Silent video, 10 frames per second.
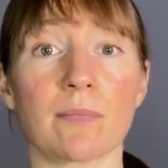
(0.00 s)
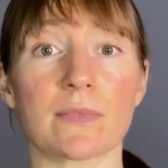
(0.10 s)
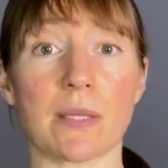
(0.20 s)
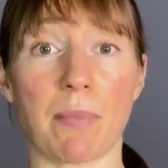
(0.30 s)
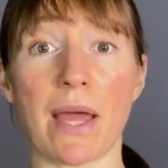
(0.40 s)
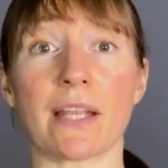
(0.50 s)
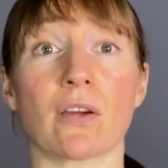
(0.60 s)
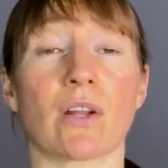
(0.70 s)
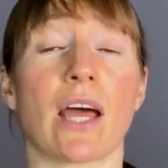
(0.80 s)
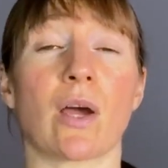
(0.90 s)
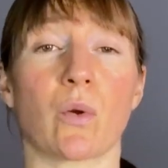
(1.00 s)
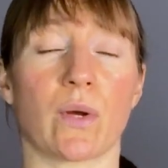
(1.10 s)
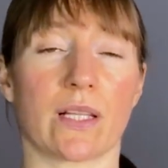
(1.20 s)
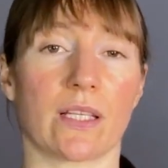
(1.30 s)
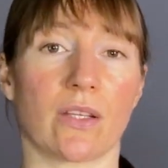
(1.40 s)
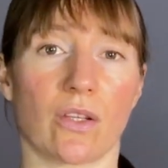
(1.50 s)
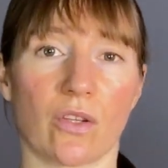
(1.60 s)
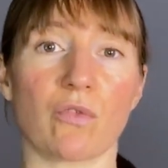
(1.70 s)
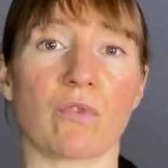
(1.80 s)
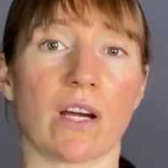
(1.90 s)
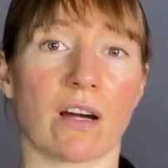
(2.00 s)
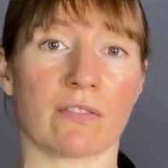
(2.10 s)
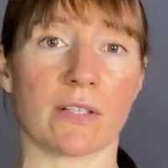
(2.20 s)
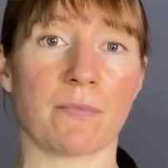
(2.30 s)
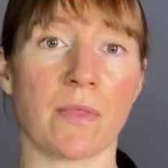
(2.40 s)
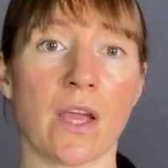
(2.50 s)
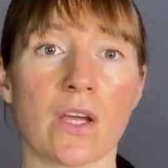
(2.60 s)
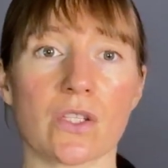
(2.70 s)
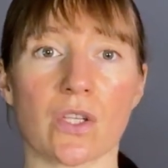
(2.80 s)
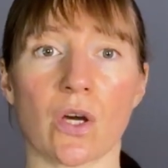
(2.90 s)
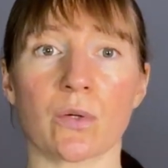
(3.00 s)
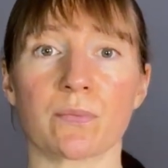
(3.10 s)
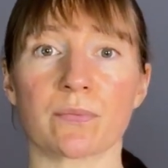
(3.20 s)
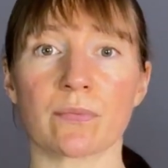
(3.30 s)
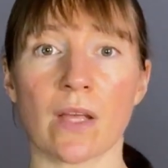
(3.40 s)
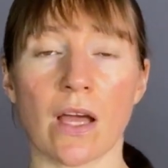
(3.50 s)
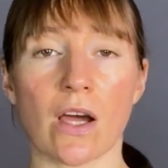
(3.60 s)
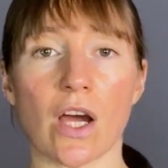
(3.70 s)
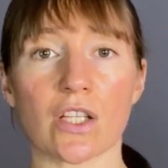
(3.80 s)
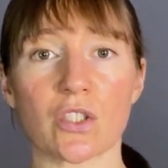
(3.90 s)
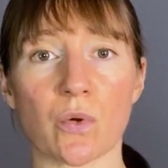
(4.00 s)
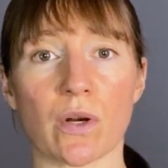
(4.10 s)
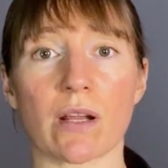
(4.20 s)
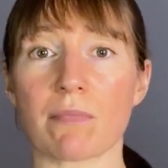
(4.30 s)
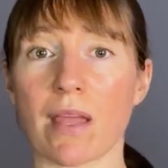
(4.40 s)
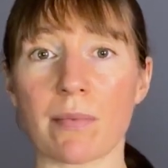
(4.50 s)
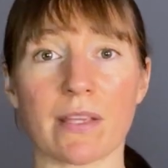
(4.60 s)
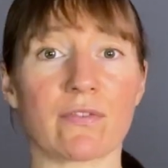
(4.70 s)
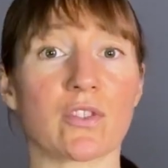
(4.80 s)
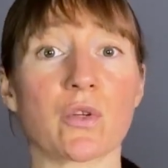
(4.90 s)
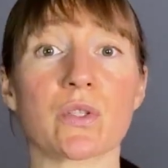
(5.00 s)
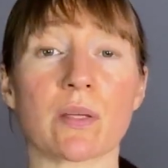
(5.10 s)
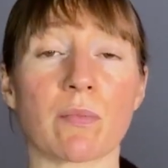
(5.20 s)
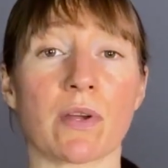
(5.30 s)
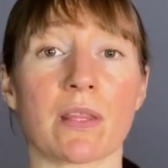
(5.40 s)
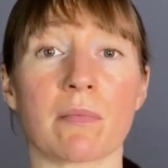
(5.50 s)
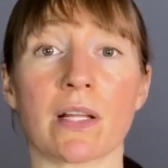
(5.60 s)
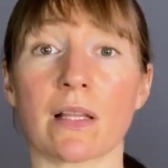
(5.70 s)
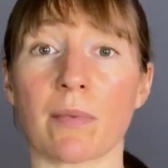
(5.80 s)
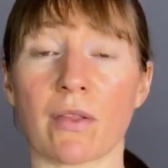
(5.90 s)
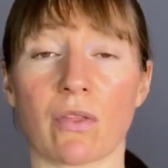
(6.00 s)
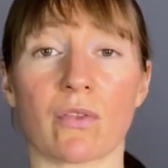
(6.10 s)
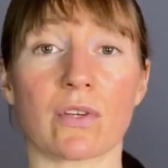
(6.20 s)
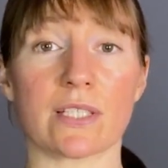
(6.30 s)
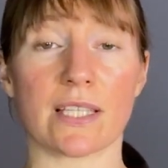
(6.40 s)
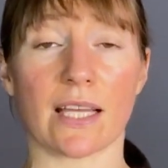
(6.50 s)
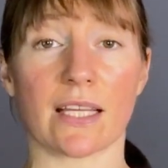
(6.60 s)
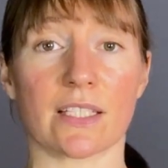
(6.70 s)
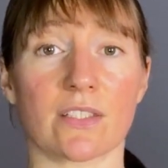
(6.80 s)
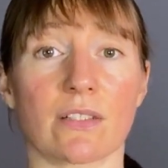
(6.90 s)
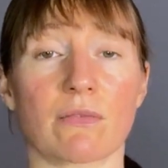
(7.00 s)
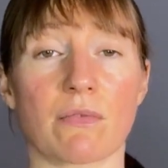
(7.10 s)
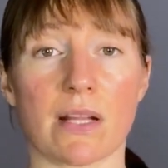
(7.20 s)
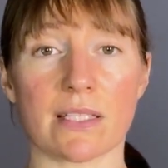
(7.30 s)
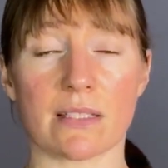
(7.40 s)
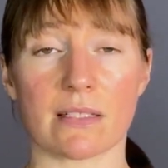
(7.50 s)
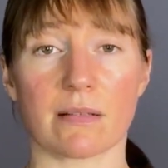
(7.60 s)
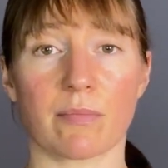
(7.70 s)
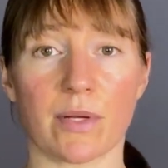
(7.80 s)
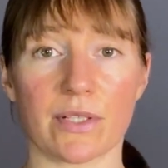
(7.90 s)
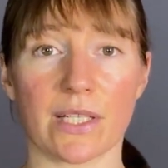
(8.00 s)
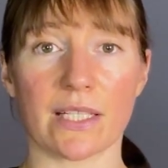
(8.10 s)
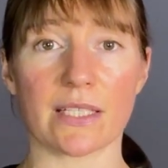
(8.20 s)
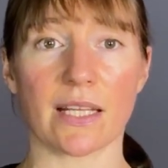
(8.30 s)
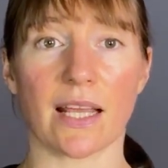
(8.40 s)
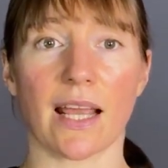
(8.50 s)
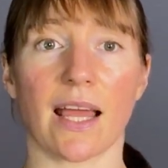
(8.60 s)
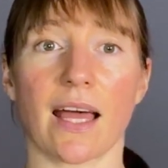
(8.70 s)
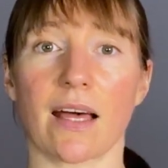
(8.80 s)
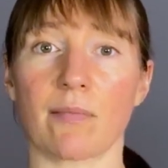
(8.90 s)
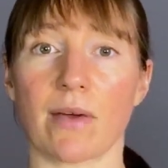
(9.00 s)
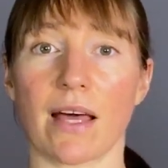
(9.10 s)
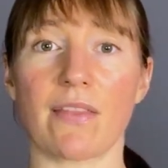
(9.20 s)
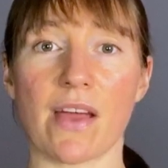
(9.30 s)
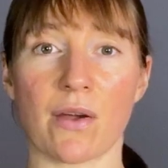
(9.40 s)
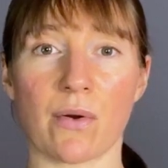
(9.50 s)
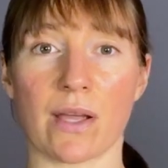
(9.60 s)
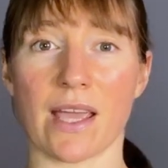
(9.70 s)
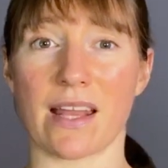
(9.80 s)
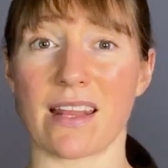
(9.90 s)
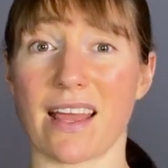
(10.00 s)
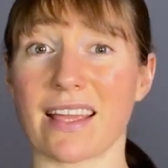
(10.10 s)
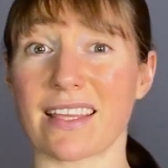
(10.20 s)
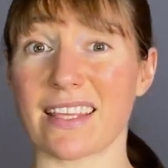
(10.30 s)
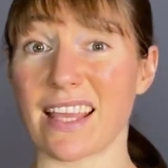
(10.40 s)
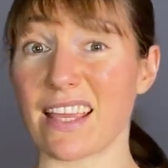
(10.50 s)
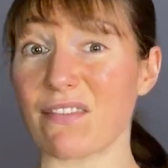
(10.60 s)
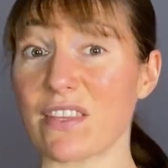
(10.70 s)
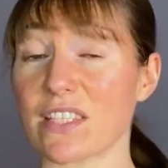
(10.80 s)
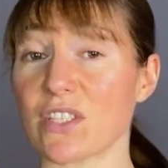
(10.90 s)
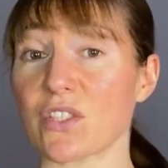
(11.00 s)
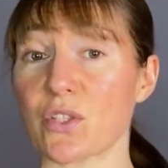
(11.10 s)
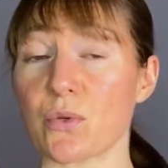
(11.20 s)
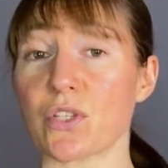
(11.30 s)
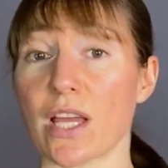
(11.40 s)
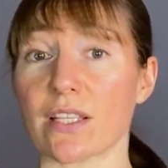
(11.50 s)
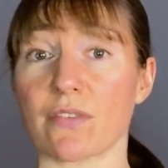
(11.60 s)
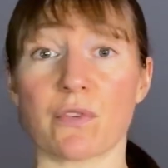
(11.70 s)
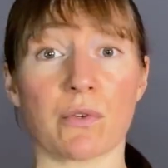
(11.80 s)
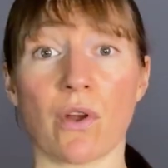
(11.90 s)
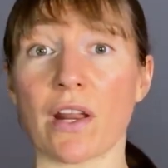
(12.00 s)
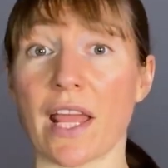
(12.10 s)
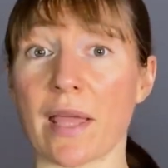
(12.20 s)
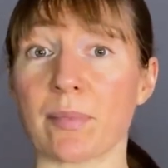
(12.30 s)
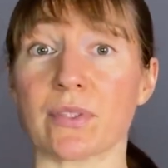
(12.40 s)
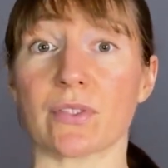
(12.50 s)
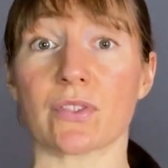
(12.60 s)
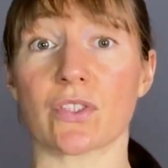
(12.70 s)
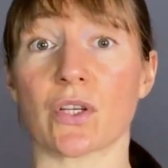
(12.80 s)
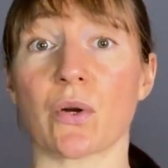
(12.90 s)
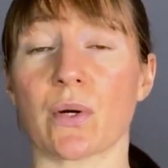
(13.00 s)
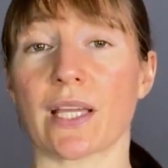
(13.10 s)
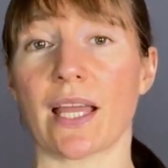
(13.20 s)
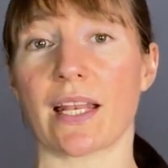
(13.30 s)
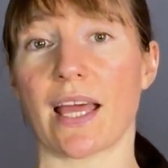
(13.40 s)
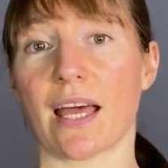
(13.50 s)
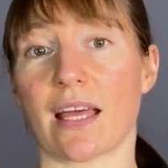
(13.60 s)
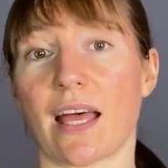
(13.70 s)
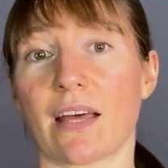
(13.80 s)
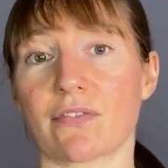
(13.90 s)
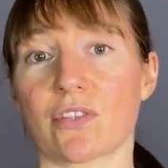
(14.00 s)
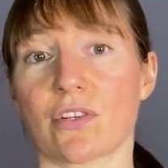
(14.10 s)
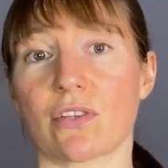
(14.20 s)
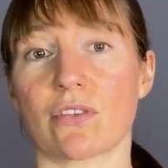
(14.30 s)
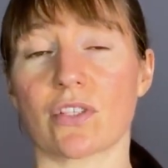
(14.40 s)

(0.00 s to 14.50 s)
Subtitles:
Depending on how quickly you recover. So a shorter, maybe choose somewhere in the middle, about 30-second rest period, and then go again. If this is too challenging, if you're not able to go again after the